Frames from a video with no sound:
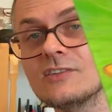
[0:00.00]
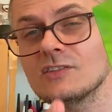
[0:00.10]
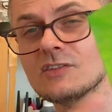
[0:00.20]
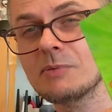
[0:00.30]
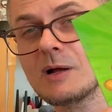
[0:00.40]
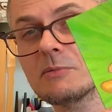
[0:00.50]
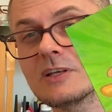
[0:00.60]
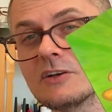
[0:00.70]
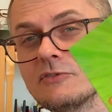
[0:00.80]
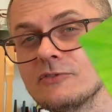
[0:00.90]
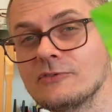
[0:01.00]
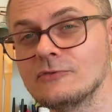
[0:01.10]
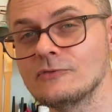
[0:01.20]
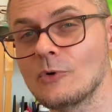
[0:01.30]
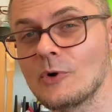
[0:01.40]
this is probably like
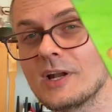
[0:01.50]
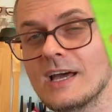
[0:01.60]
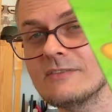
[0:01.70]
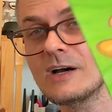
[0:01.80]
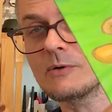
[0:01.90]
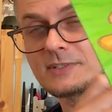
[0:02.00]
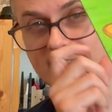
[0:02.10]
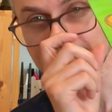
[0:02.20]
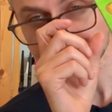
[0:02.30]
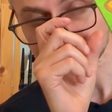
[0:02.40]
4.5 hours in,